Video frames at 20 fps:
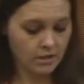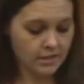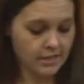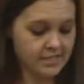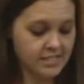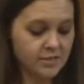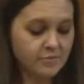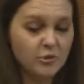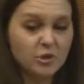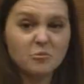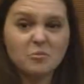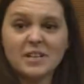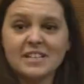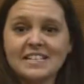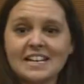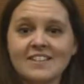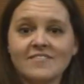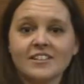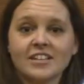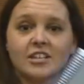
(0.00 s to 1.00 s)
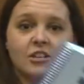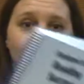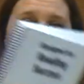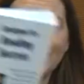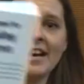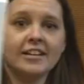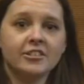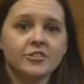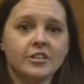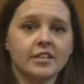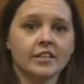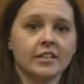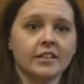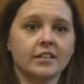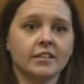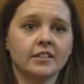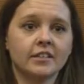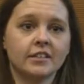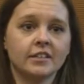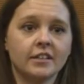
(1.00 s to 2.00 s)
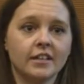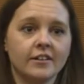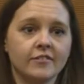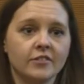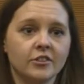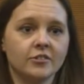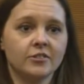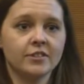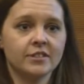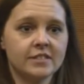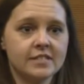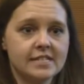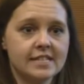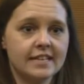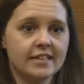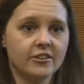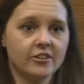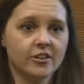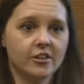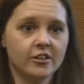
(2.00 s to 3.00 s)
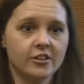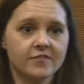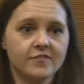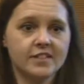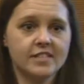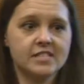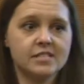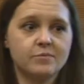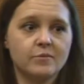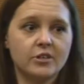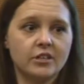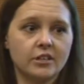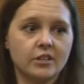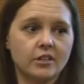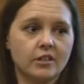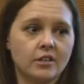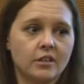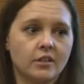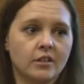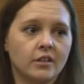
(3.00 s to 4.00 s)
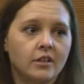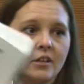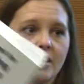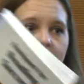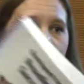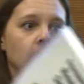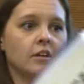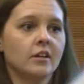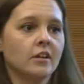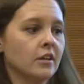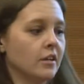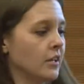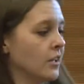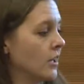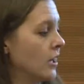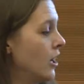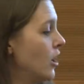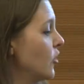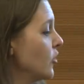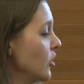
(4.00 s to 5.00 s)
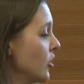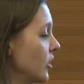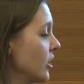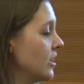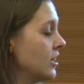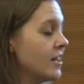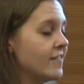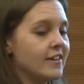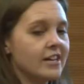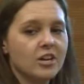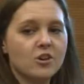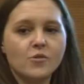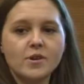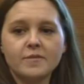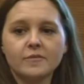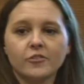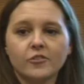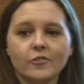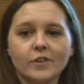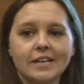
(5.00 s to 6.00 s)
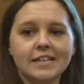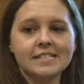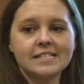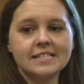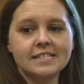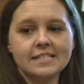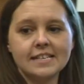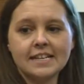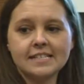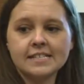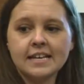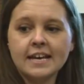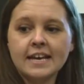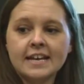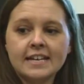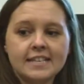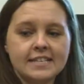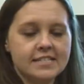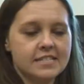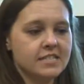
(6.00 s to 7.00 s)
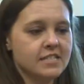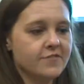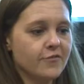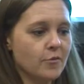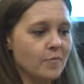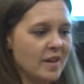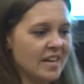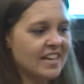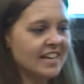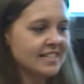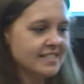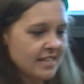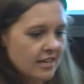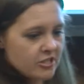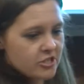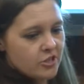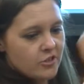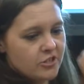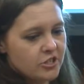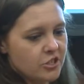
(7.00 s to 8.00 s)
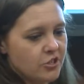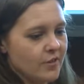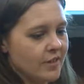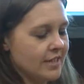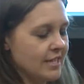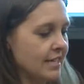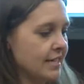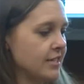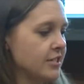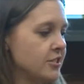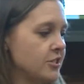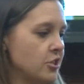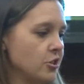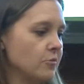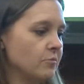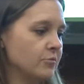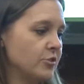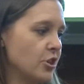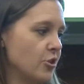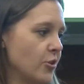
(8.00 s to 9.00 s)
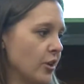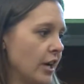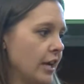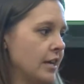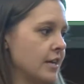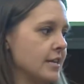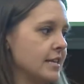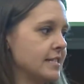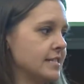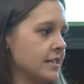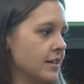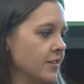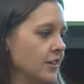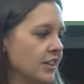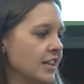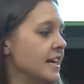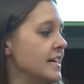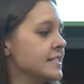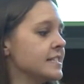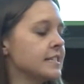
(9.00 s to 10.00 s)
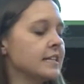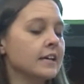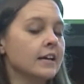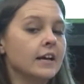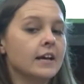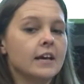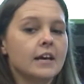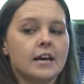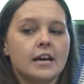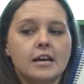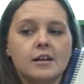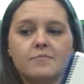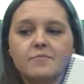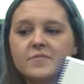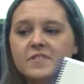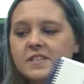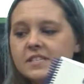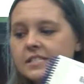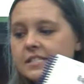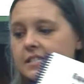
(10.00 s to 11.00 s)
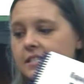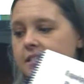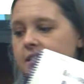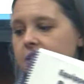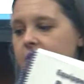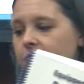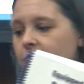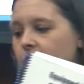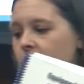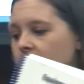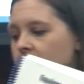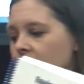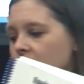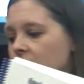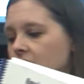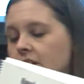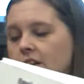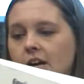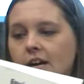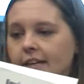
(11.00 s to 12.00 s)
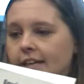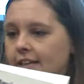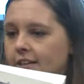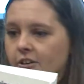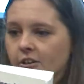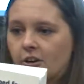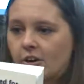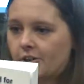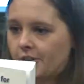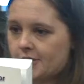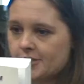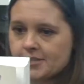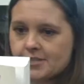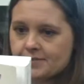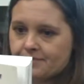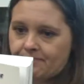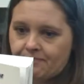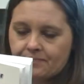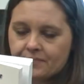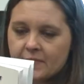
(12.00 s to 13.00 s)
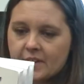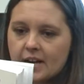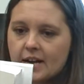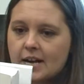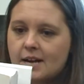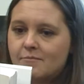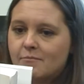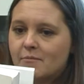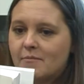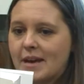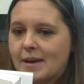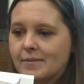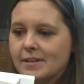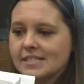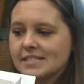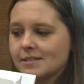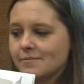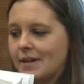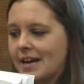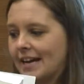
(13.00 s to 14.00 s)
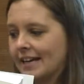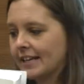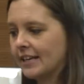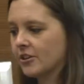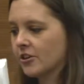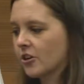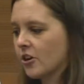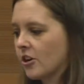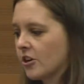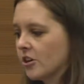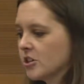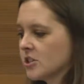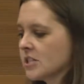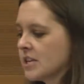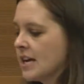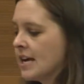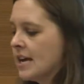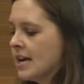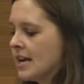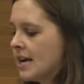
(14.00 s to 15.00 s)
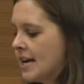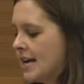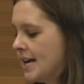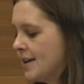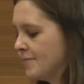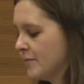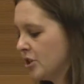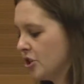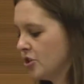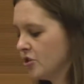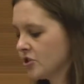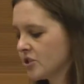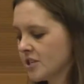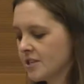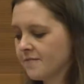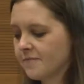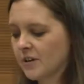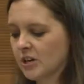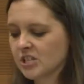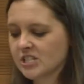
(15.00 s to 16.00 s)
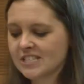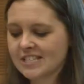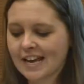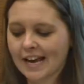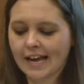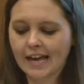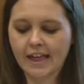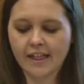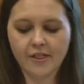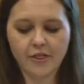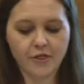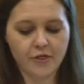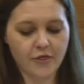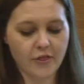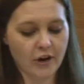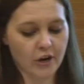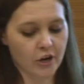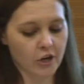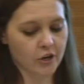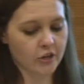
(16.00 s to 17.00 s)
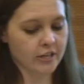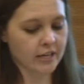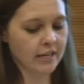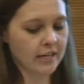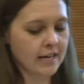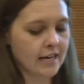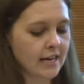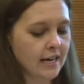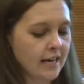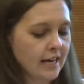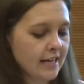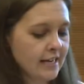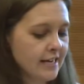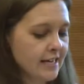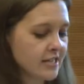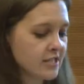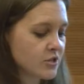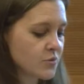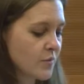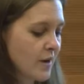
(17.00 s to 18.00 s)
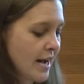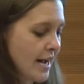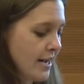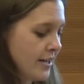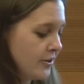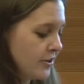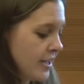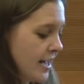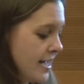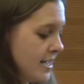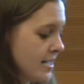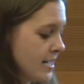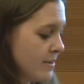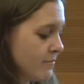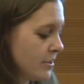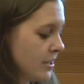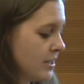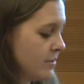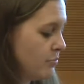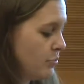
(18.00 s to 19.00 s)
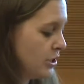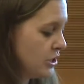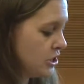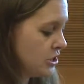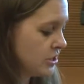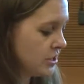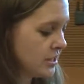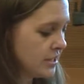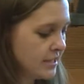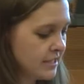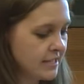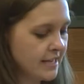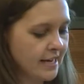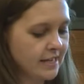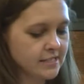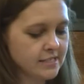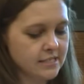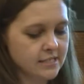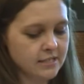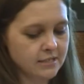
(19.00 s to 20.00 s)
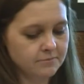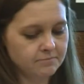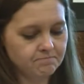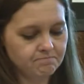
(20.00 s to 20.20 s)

is a book by David Kilpatrick. Have you seen or heard of this book? Oh, you're going to love it. Equipped for Reading Success. This is for big kids. I'll show it to you at the end, too. Don't worry. It's on the list. Um, this is for not kindergartners, um, maybe some high kindergartners, um, usually first, second, third. And here's why, okay? I'm gonna put you to the test.